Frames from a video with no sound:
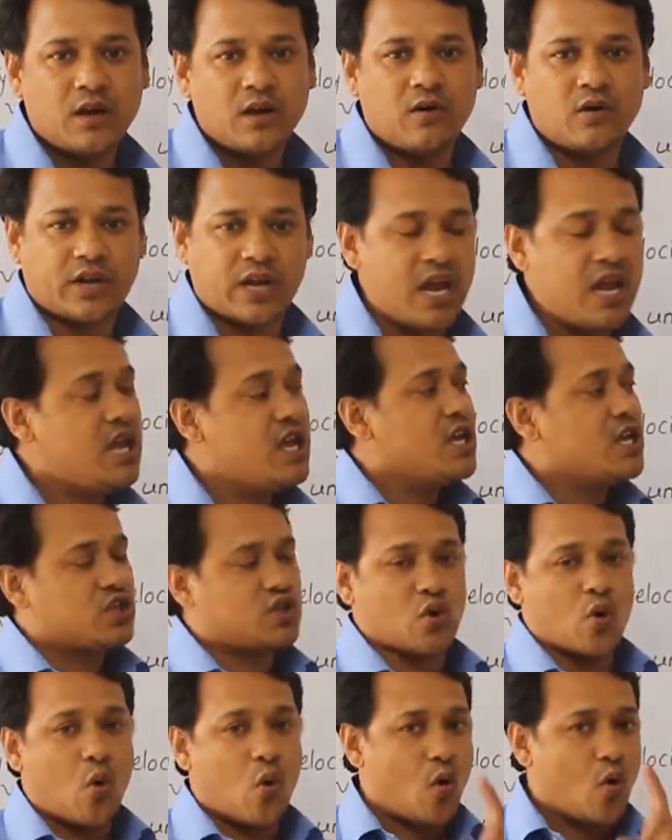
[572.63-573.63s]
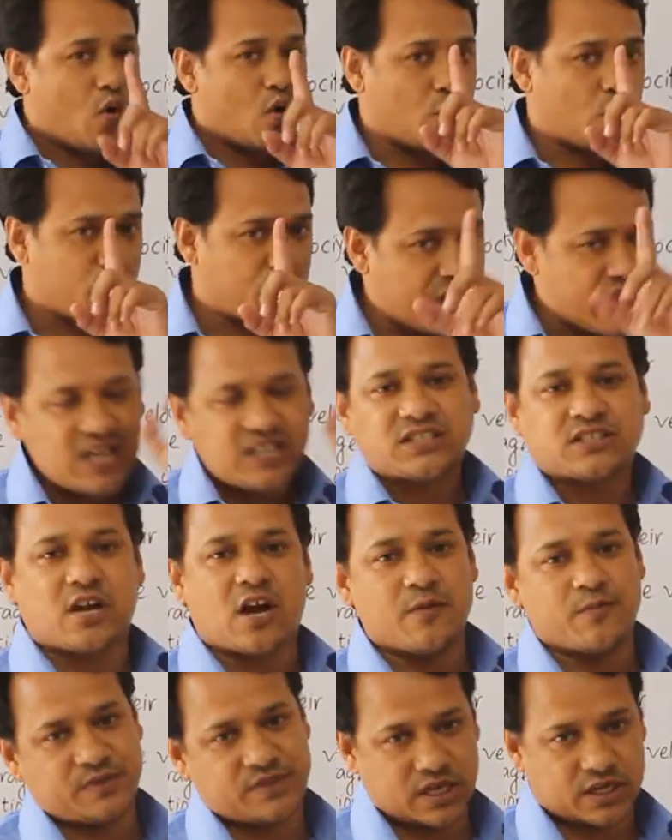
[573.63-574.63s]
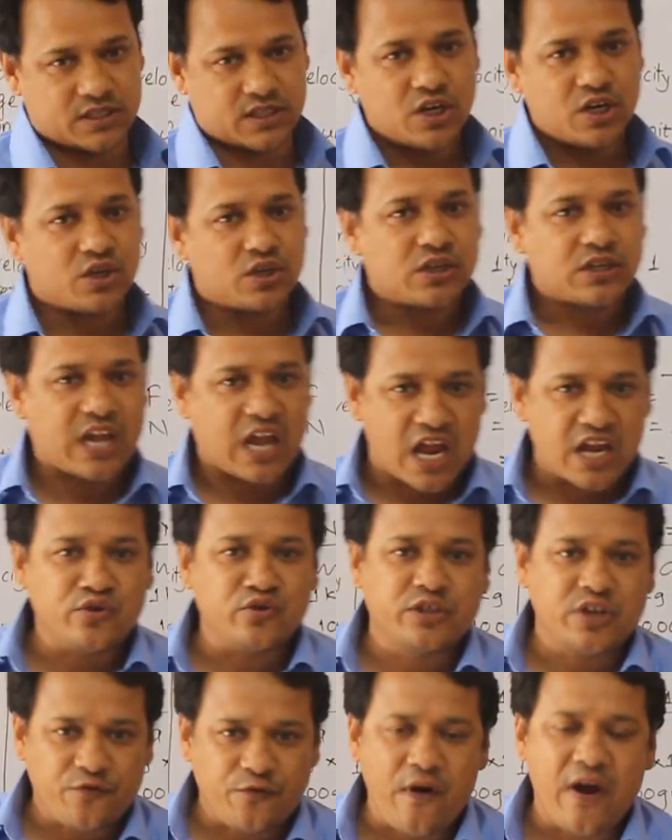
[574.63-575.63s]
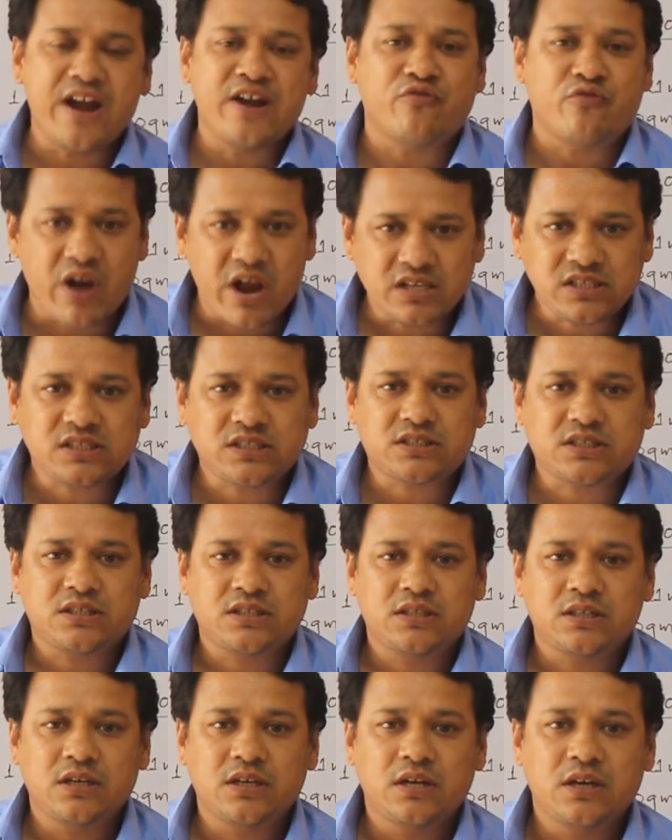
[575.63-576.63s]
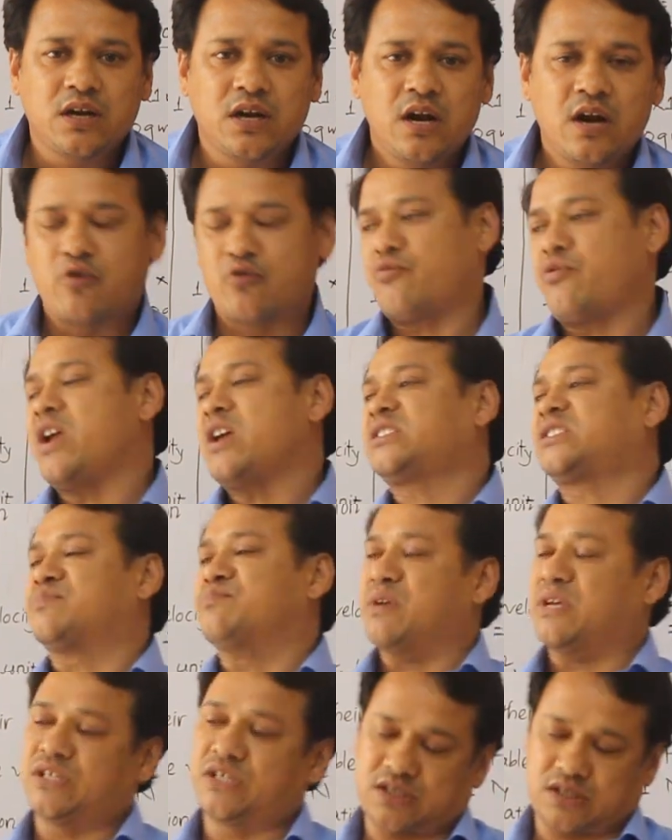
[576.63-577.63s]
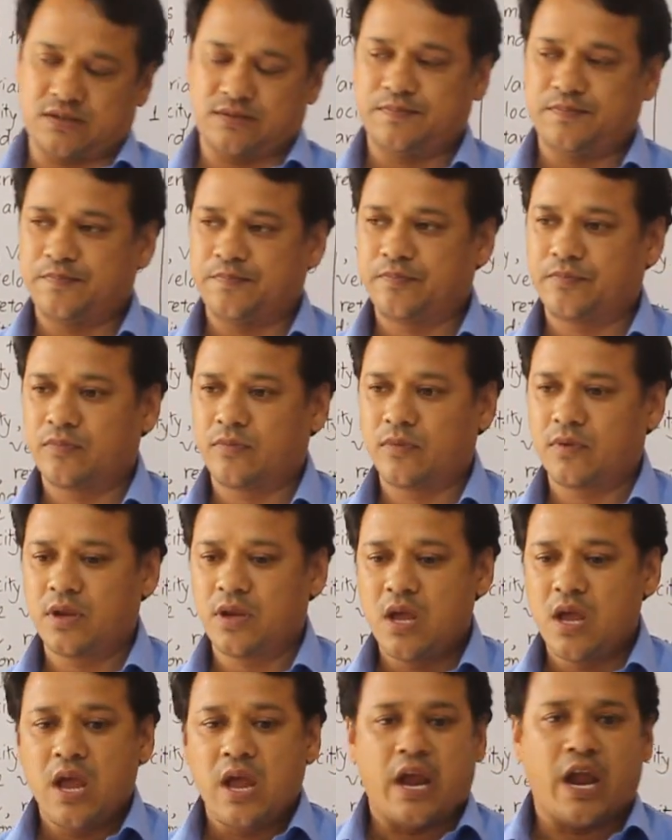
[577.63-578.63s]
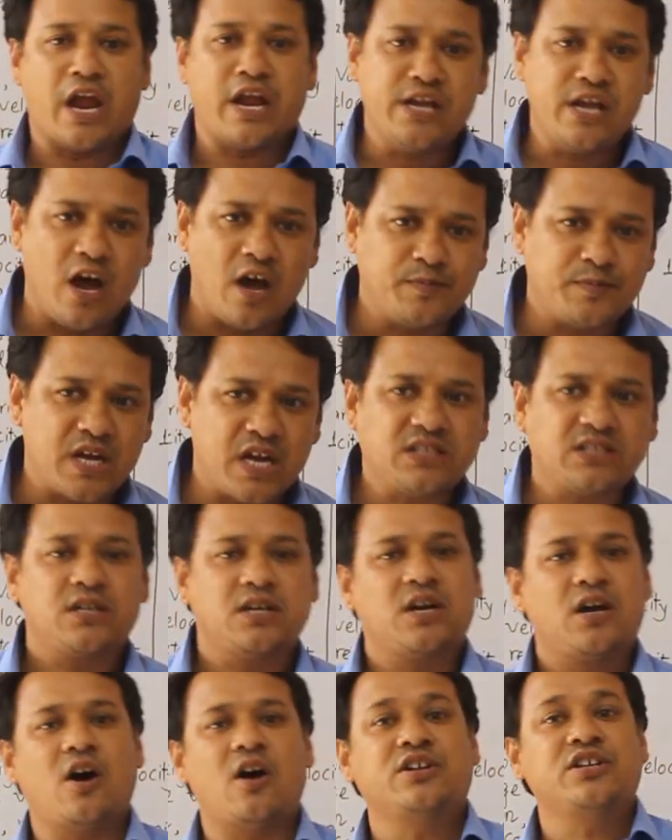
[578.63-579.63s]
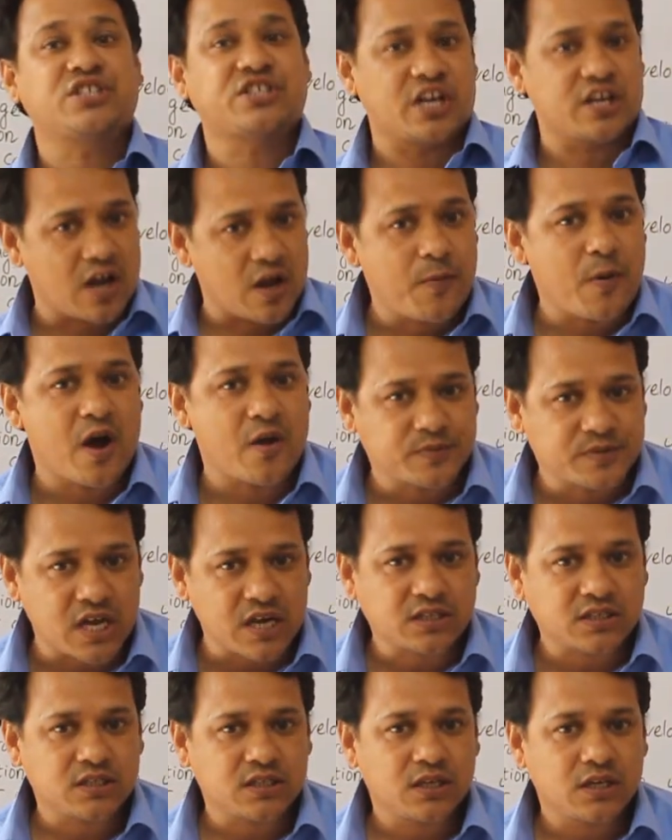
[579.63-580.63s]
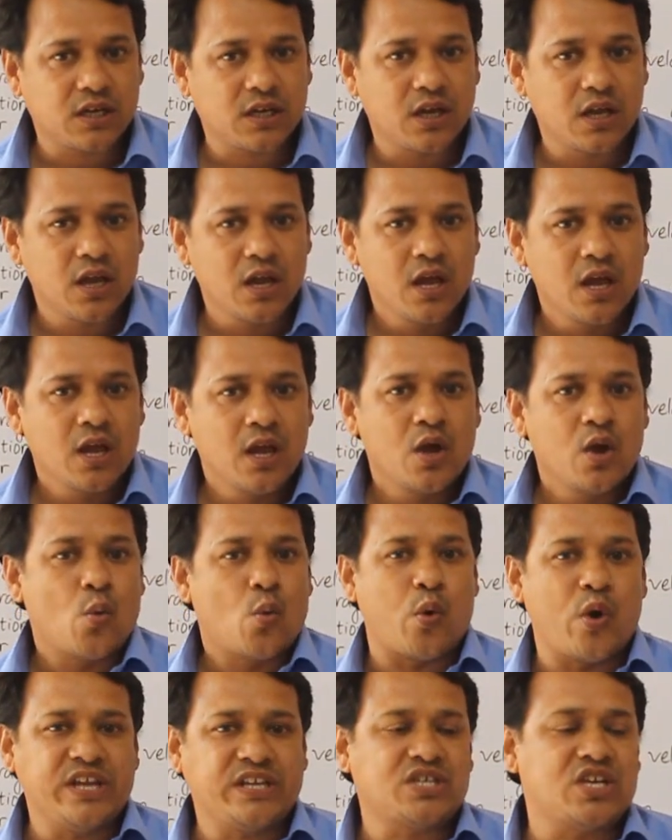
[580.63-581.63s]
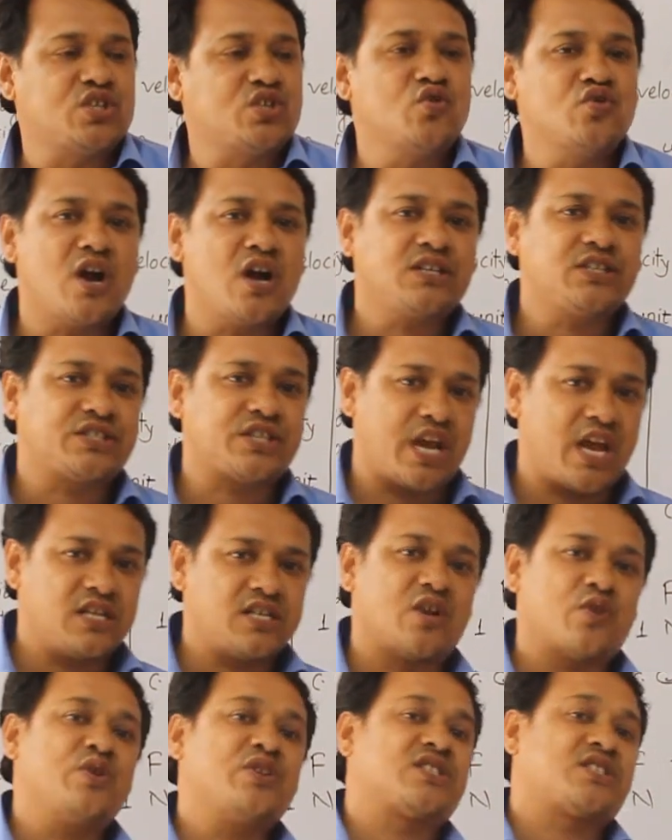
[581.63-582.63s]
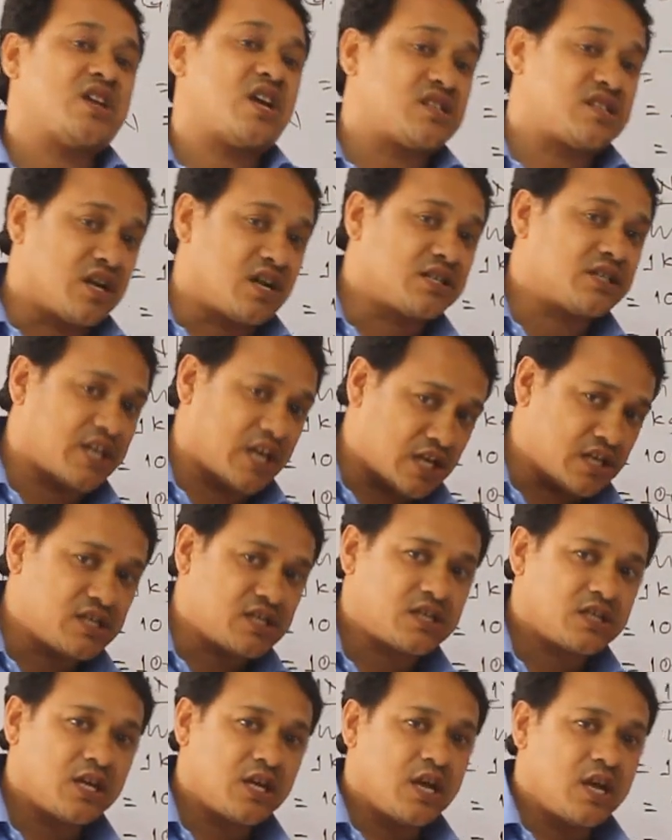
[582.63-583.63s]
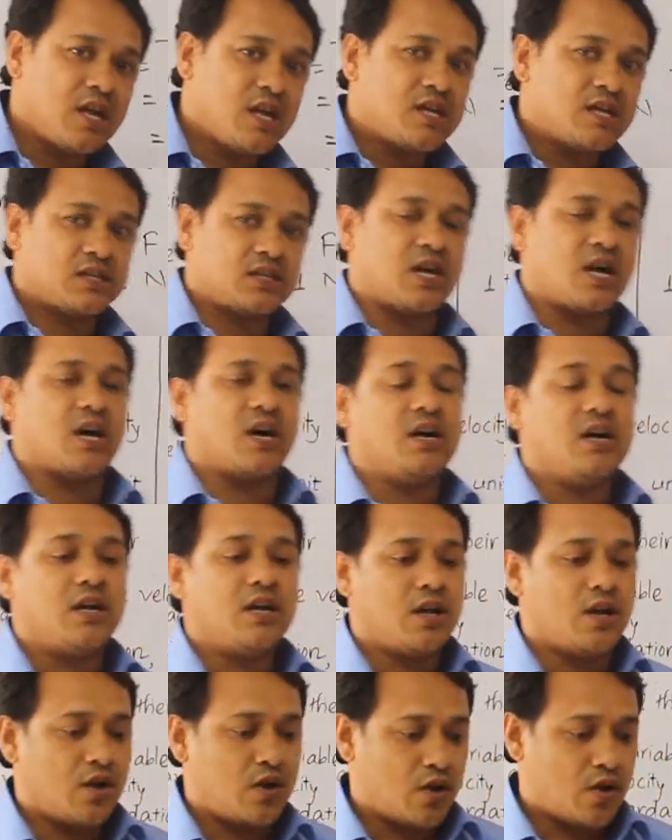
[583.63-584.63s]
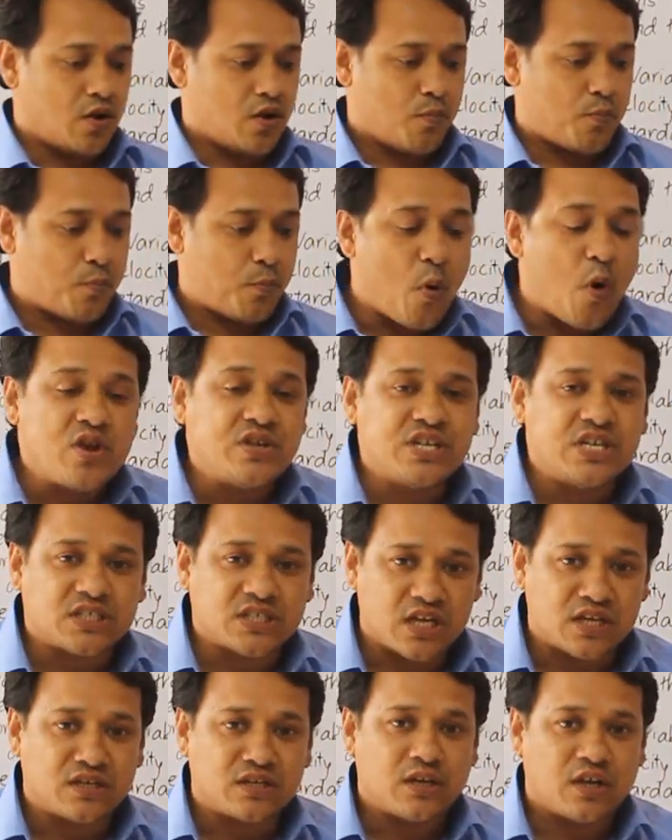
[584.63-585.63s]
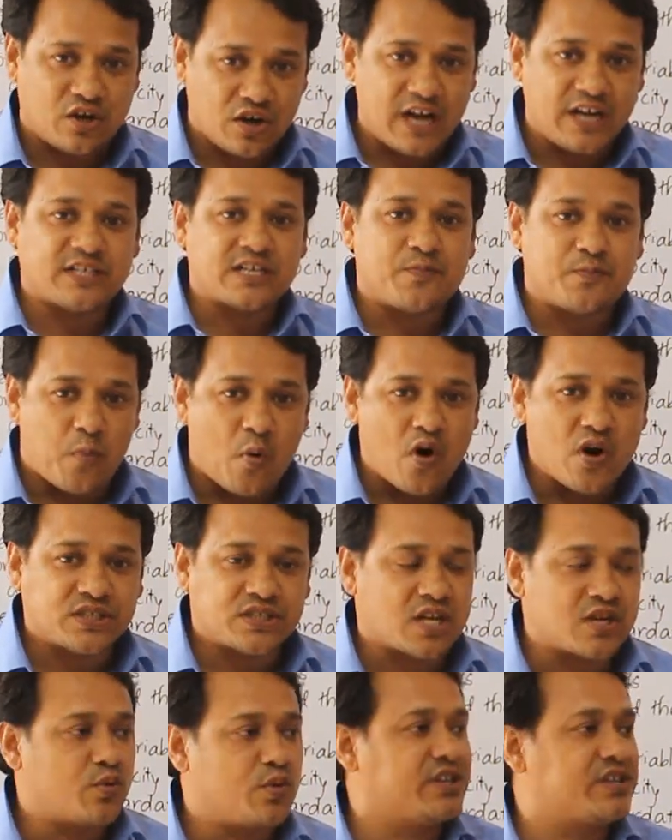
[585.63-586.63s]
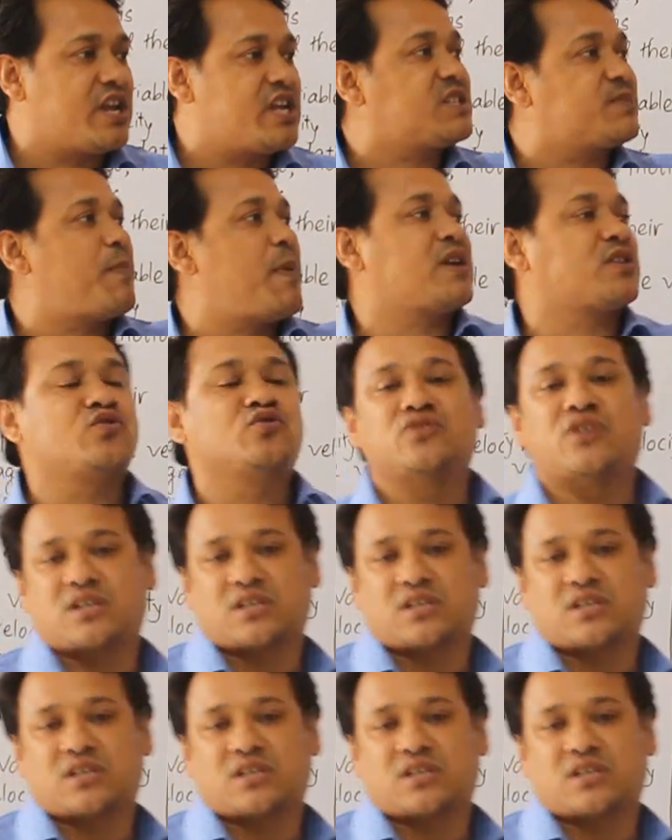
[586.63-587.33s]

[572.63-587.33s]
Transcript: Okay, so rest object. Can you define rest? Rest means any object or state of object which do not change or which does not change the position, relative position with respect to